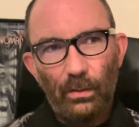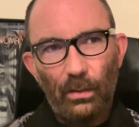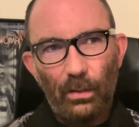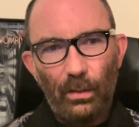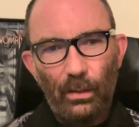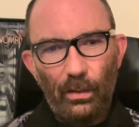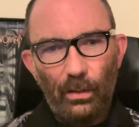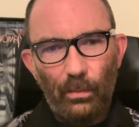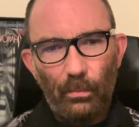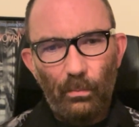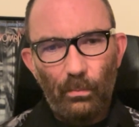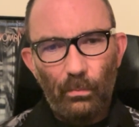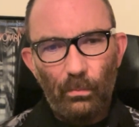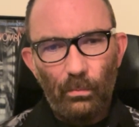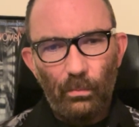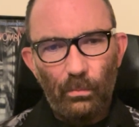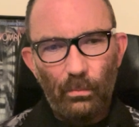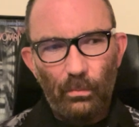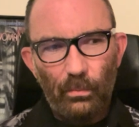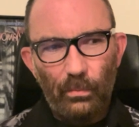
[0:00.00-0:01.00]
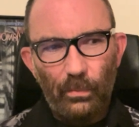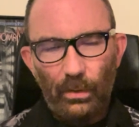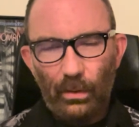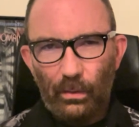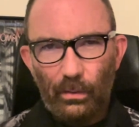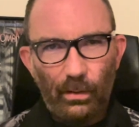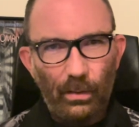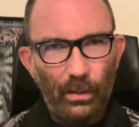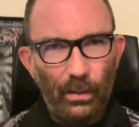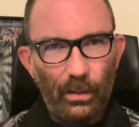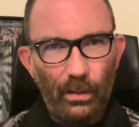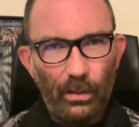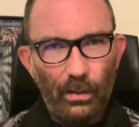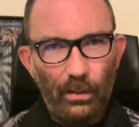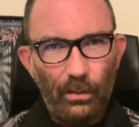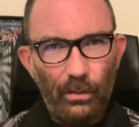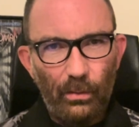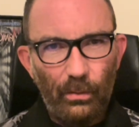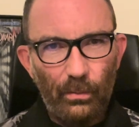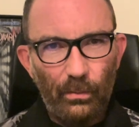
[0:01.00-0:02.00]
And I
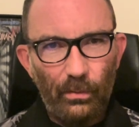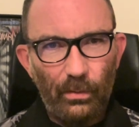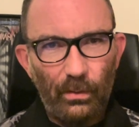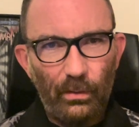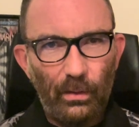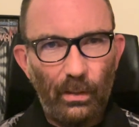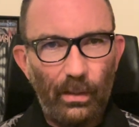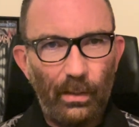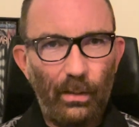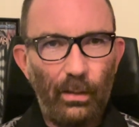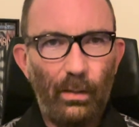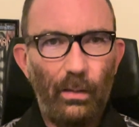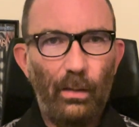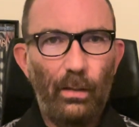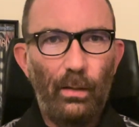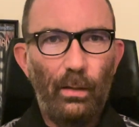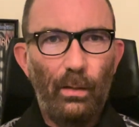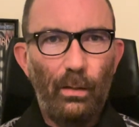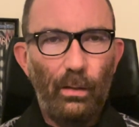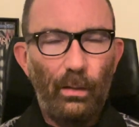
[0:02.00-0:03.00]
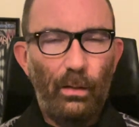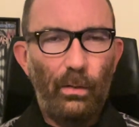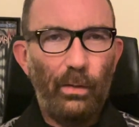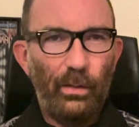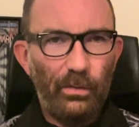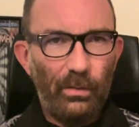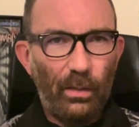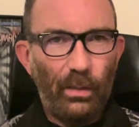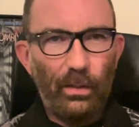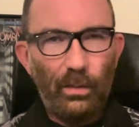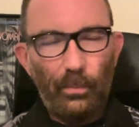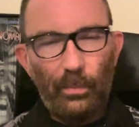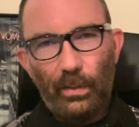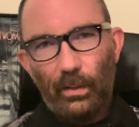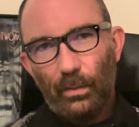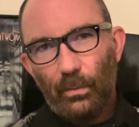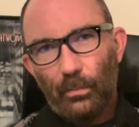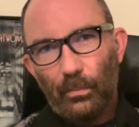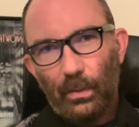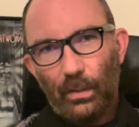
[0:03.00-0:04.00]
know that, like, I talk
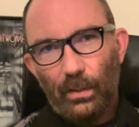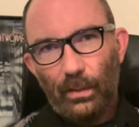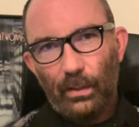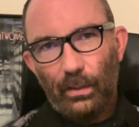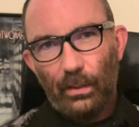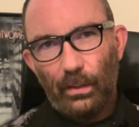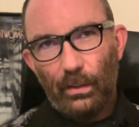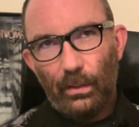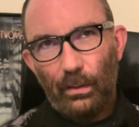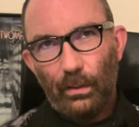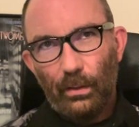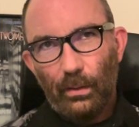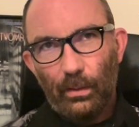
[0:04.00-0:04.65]
about my